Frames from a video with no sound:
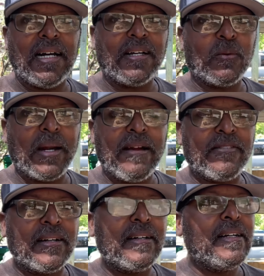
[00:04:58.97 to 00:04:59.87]
or
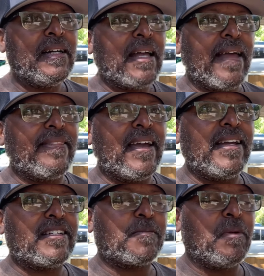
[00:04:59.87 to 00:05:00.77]
wherever, and they
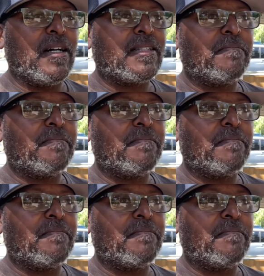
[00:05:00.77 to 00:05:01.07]
just bought some